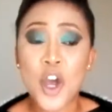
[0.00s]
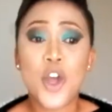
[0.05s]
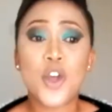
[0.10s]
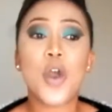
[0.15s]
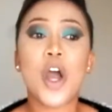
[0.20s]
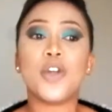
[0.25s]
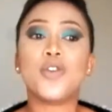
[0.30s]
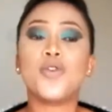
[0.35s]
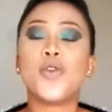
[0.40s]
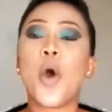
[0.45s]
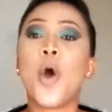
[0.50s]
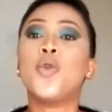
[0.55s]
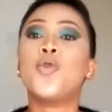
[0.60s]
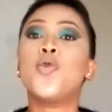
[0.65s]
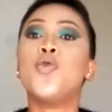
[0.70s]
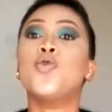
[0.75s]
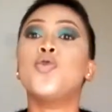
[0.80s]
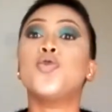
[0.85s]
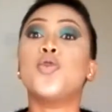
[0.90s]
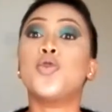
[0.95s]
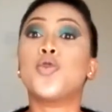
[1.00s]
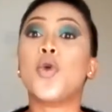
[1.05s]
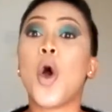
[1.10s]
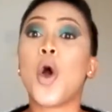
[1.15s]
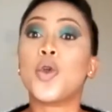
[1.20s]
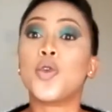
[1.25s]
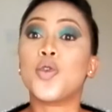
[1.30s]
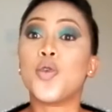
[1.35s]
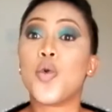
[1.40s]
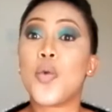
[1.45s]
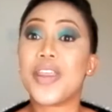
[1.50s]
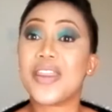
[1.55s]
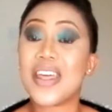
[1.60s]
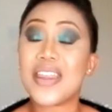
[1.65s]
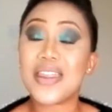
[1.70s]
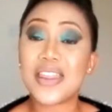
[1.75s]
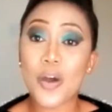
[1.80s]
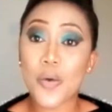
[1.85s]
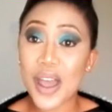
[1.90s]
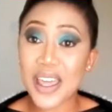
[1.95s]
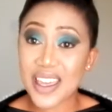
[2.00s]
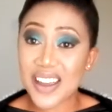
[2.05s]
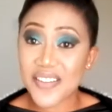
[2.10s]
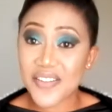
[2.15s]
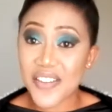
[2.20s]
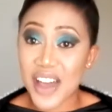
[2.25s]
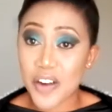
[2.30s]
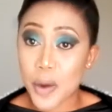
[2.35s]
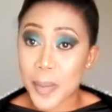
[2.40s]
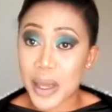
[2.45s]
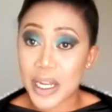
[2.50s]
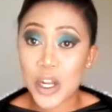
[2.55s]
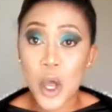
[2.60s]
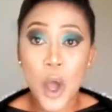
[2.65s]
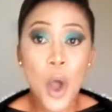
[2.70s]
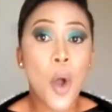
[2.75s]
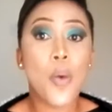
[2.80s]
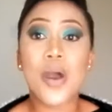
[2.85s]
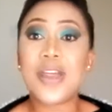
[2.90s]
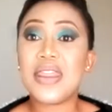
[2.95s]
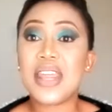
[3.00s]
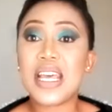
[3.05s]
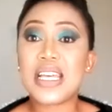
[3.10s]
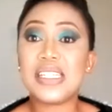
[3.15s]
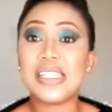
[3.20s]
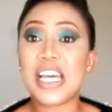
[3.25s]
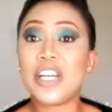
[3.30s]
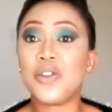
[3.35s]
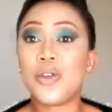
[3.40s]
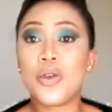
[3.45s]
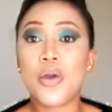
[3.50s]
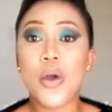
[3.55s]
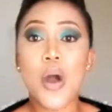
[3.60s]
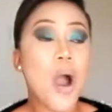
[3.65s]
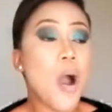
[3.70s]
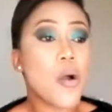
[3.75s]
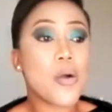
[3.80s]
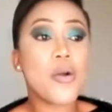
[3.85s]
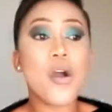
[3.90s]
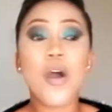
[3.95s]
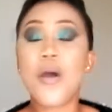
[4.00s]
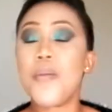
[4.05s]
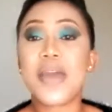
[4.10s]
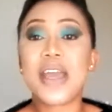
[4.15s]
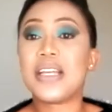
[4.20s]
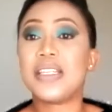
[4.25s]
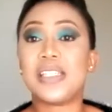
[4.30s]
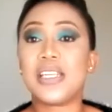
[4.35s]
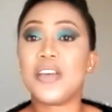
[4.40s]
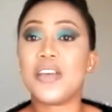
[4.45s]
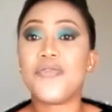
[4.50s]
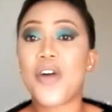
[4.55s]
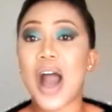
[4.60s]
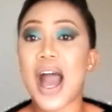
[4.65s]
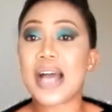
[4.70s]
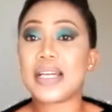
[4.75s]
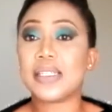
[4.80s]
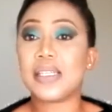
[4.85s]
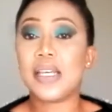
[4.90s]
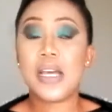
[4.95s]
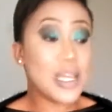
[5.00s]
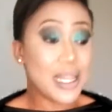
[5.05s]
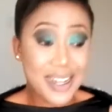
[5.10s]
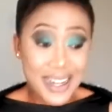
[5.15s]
You are told who to talk to within the work environment. When they say to you, oh, go make tea for us,